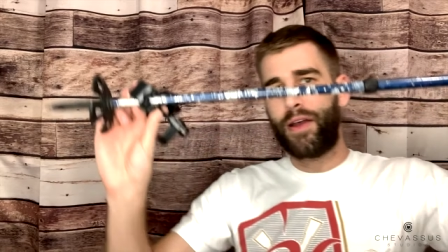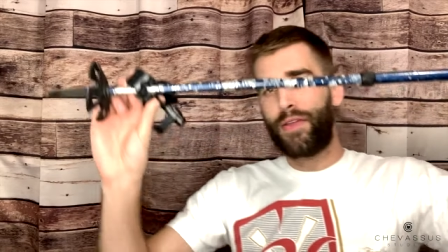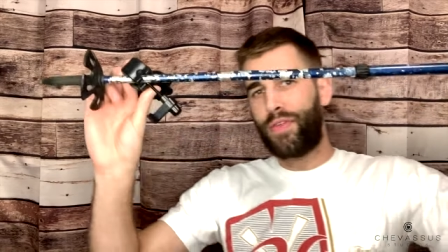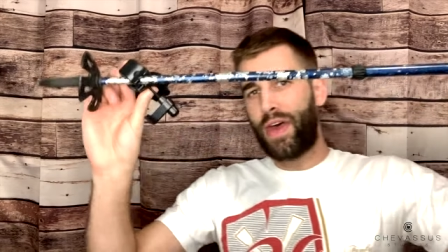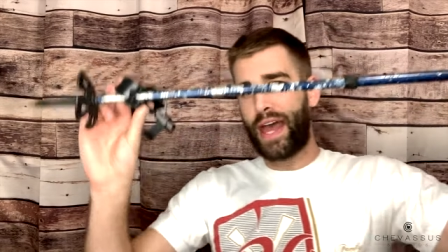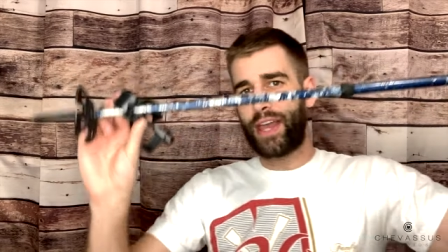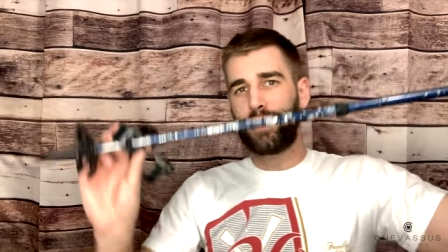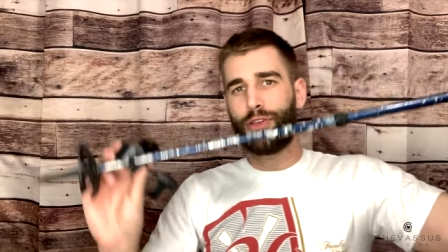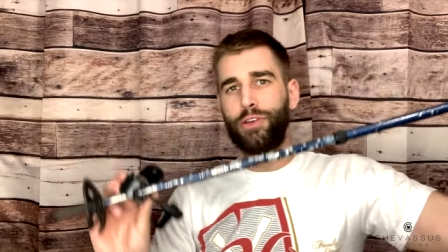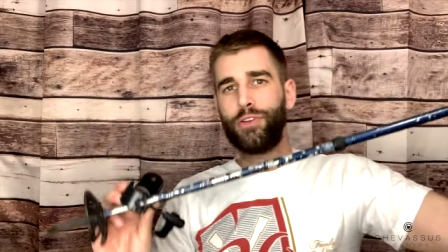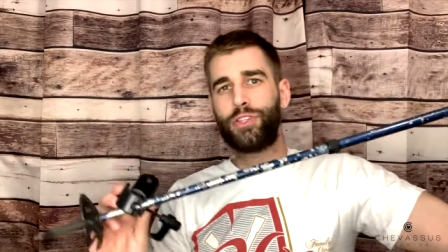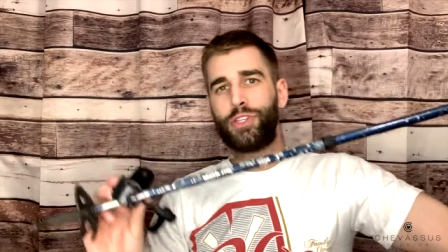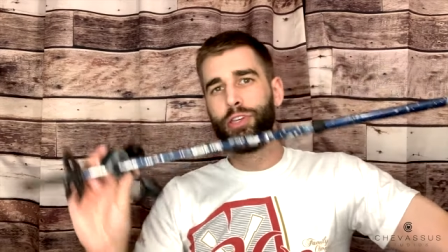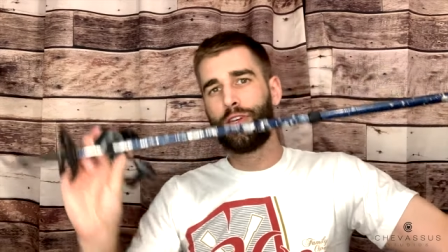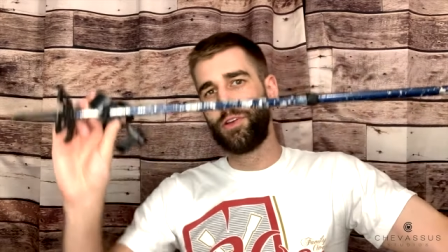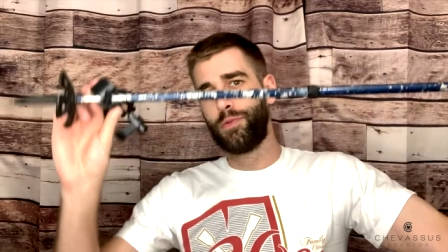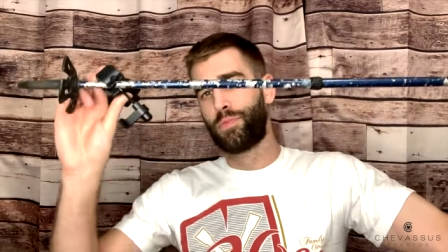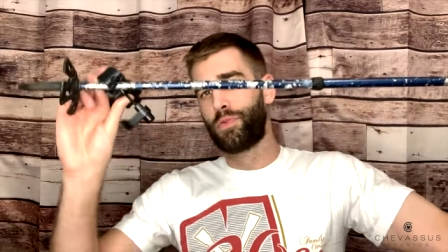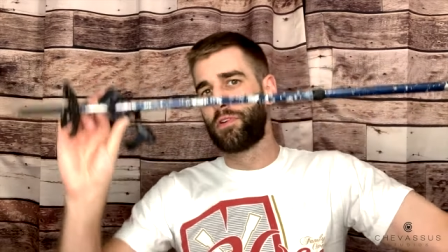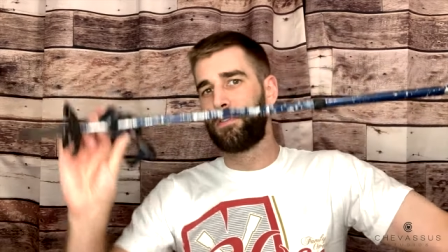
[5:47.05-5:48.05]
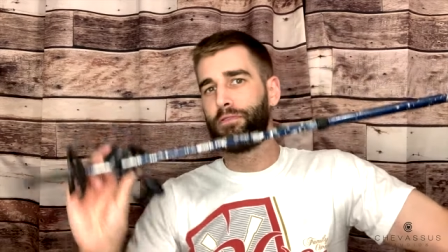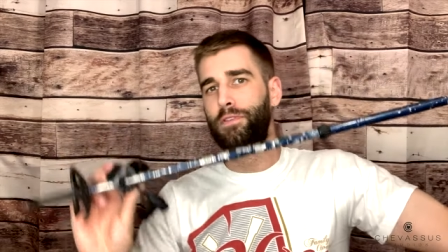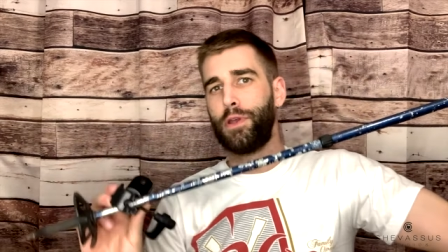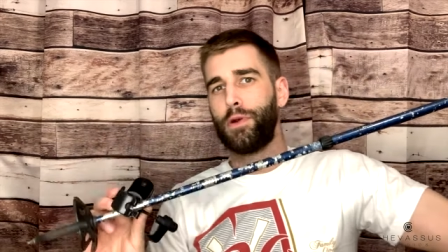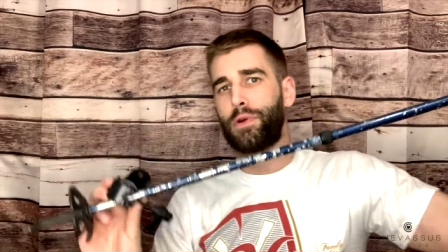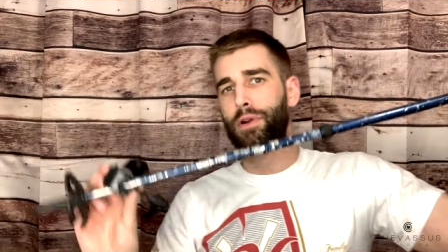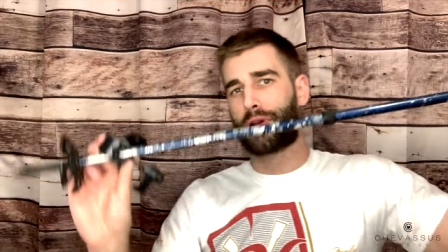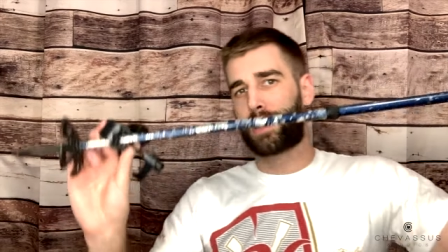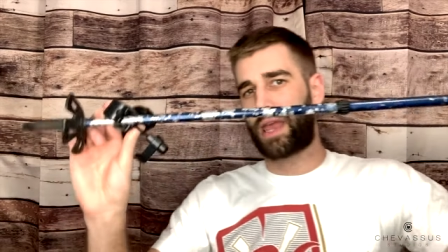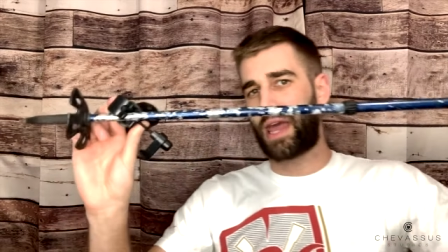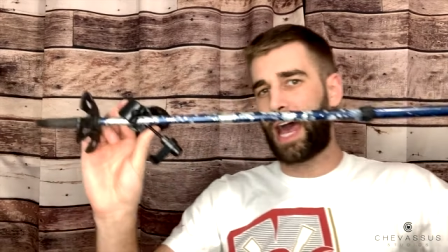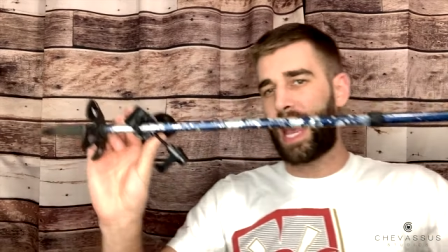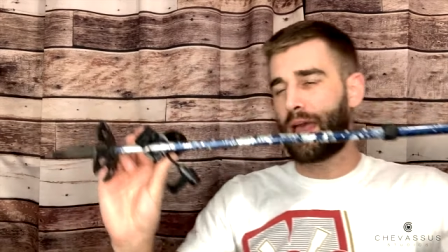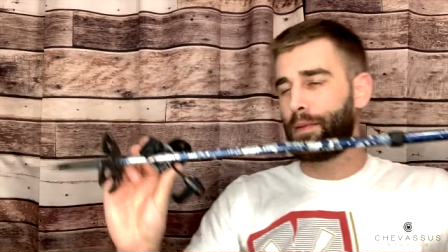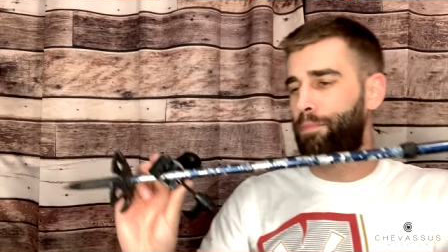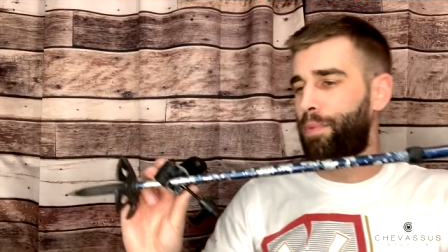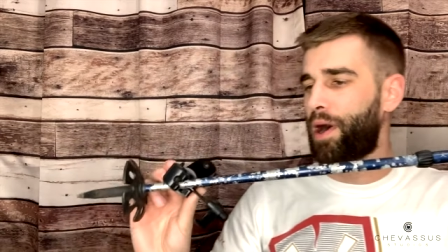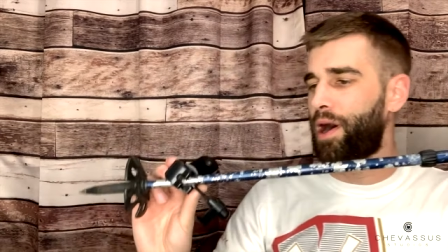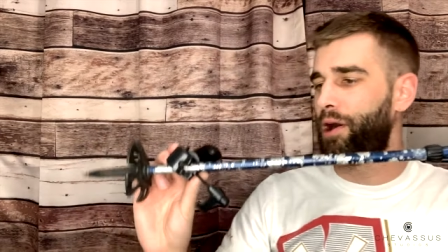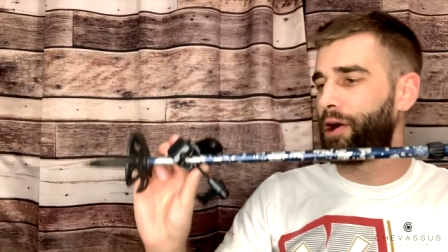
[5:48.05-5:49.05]
that YouTube reviewer guy,
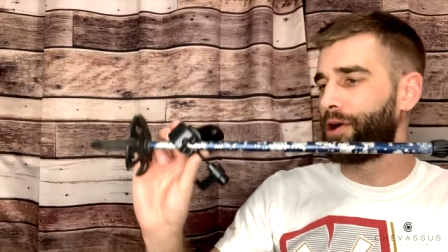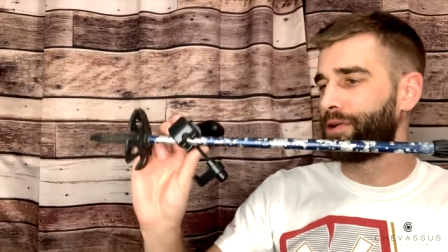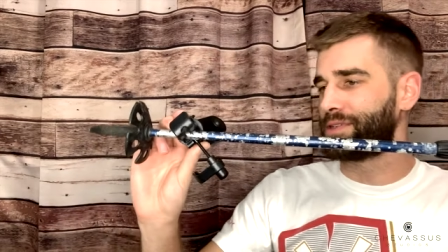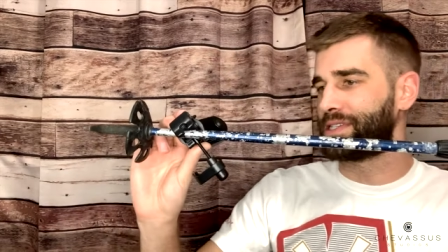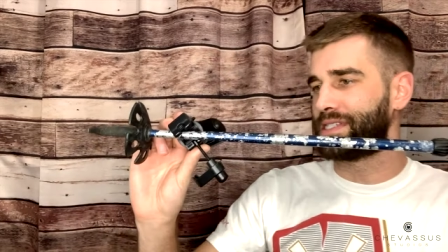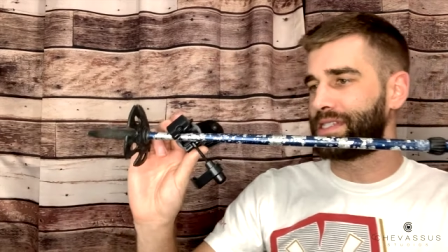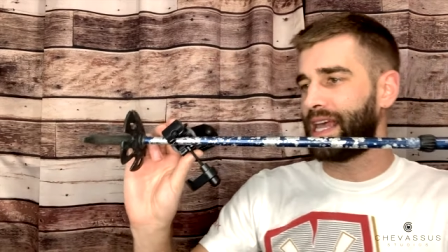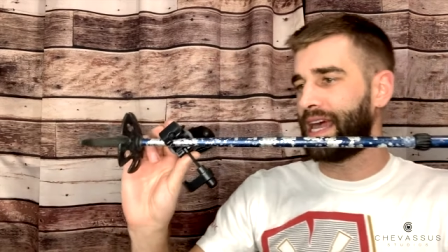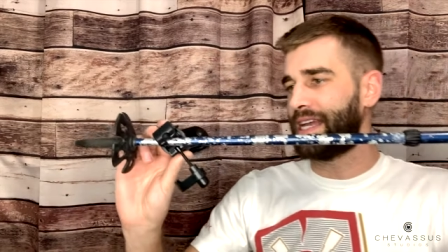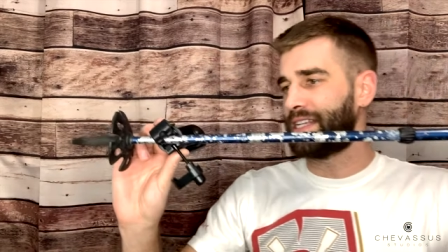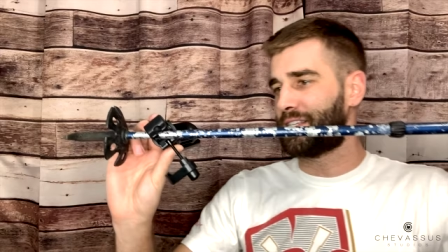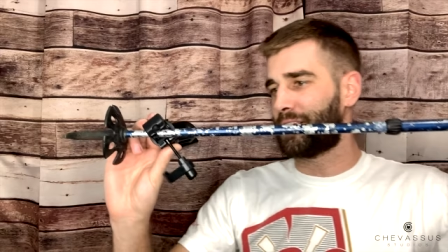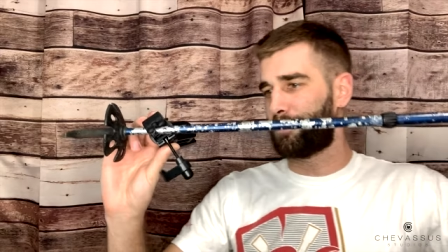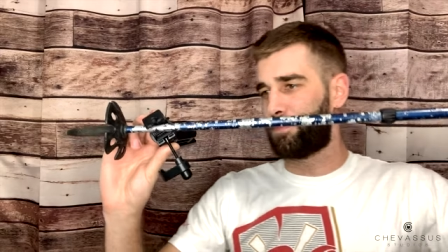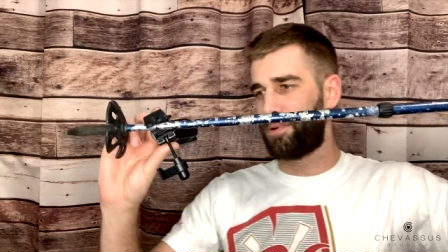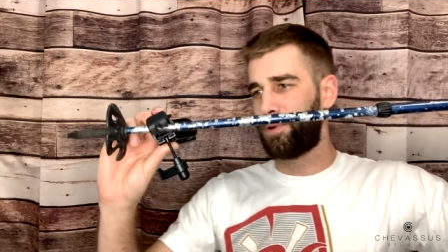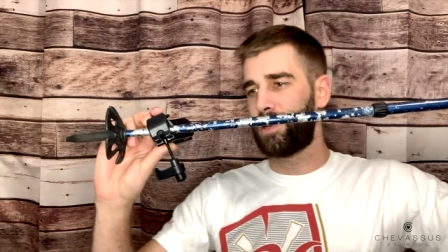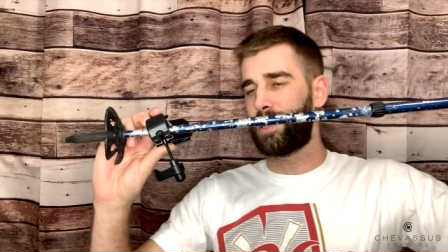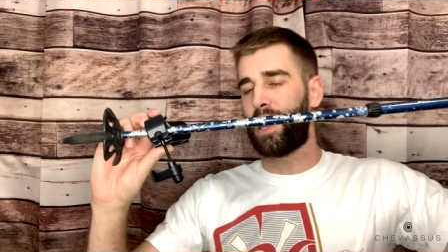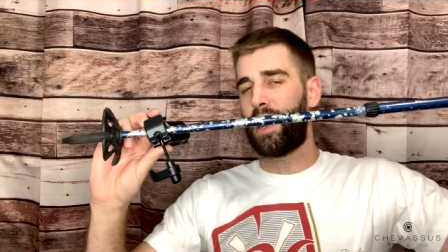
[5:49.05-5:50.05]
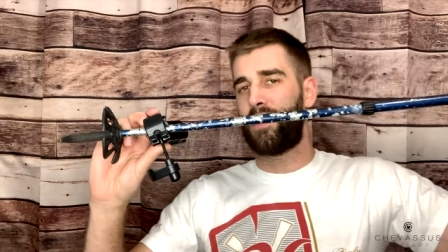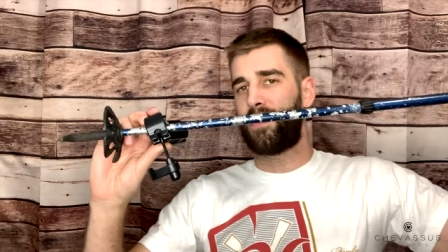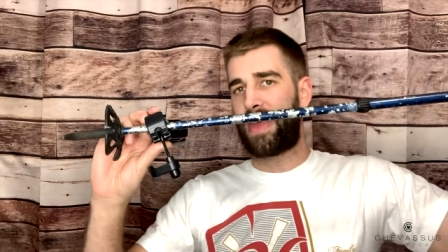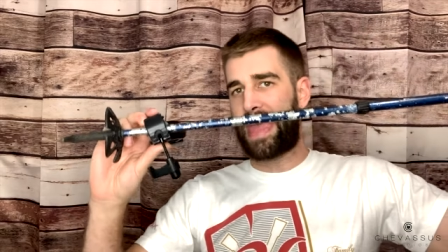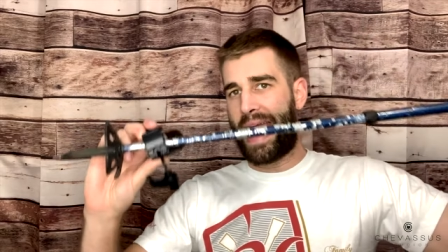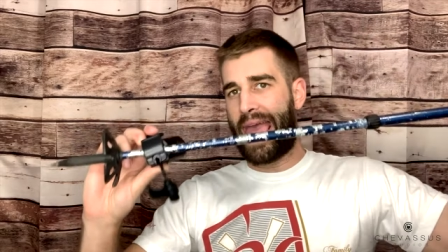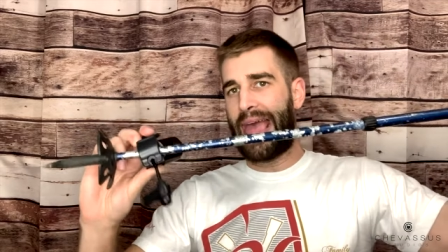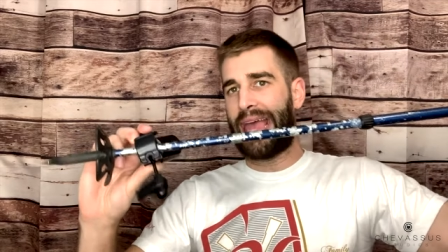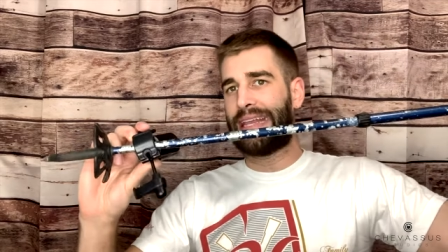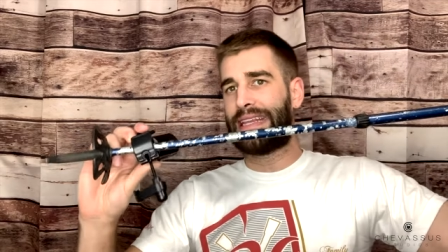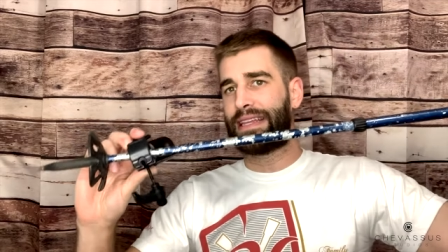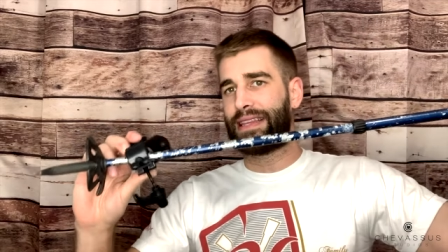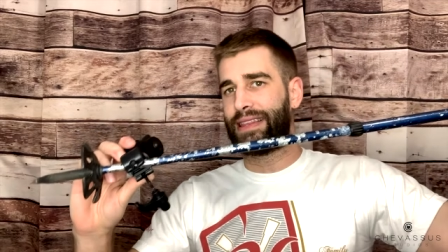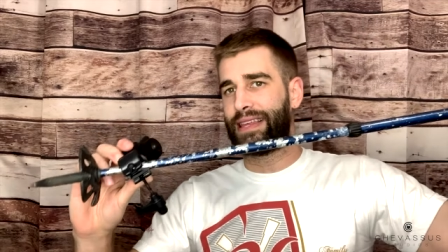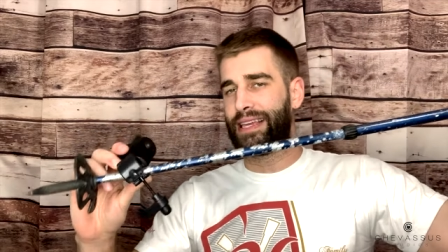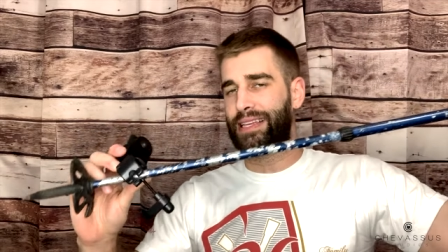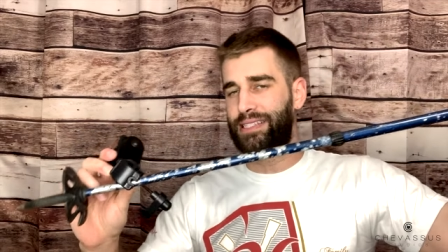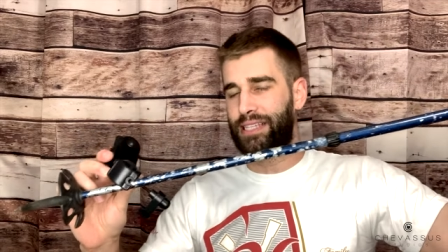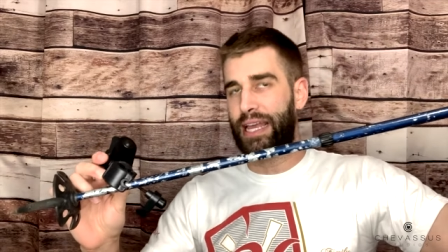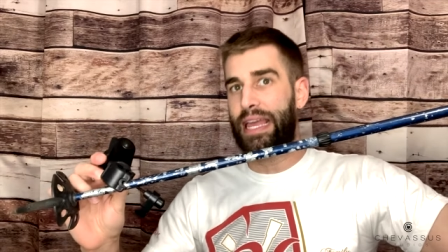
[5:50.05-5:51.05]
Beau, said to put it on the end of
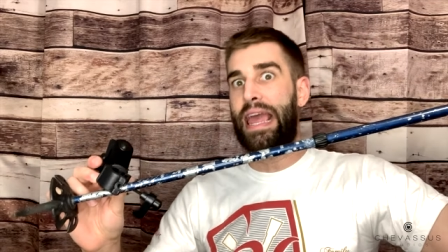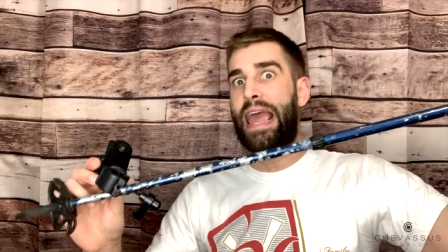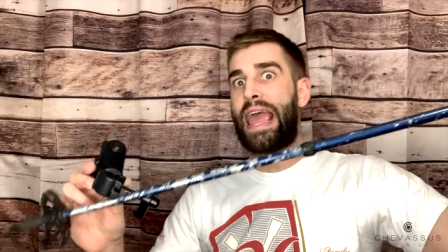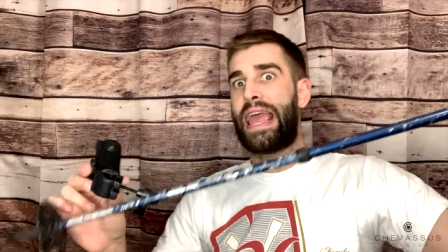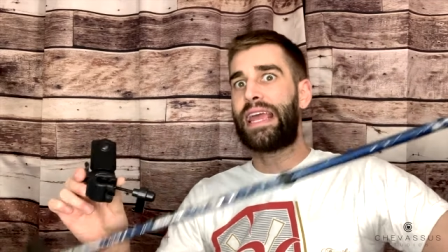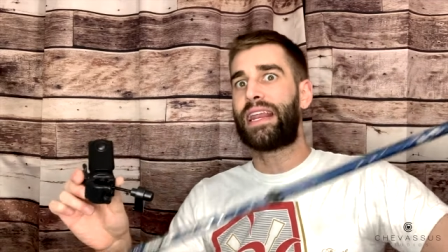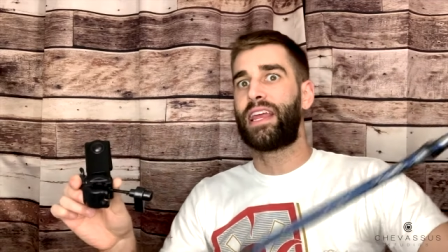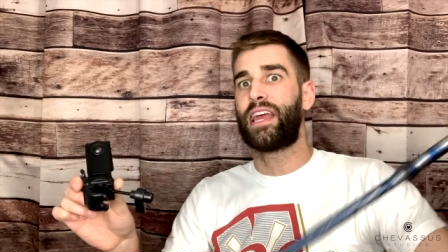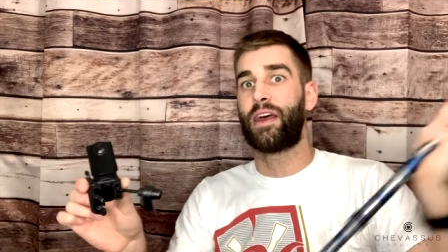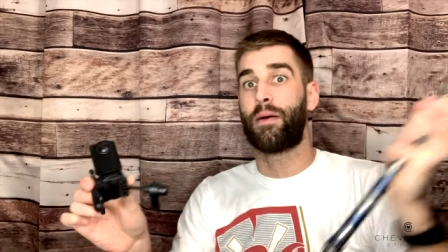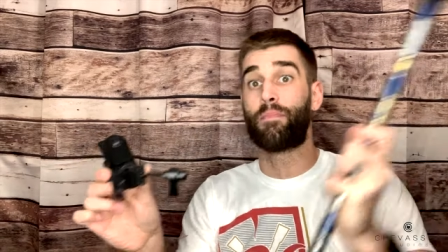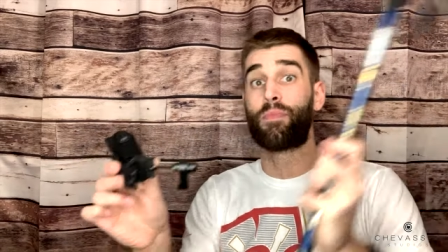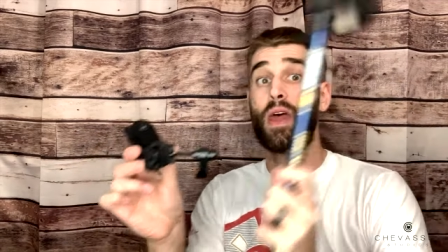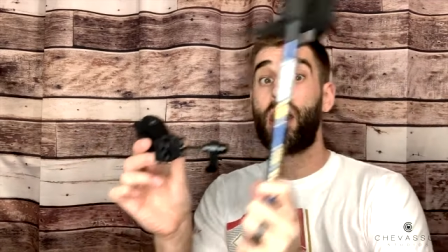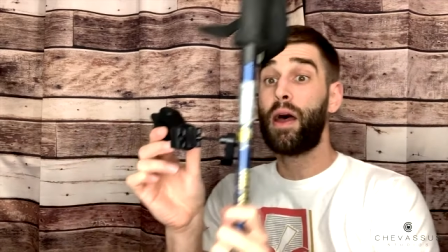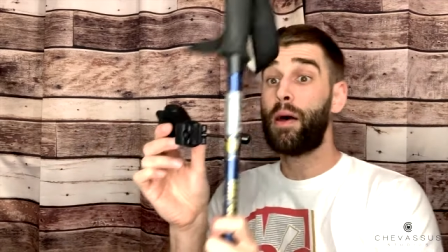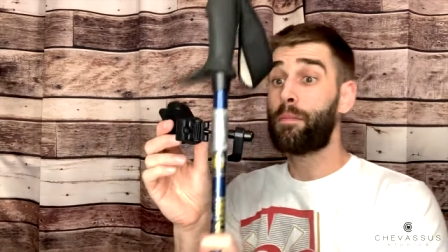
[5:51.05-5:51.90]
this. I hate him.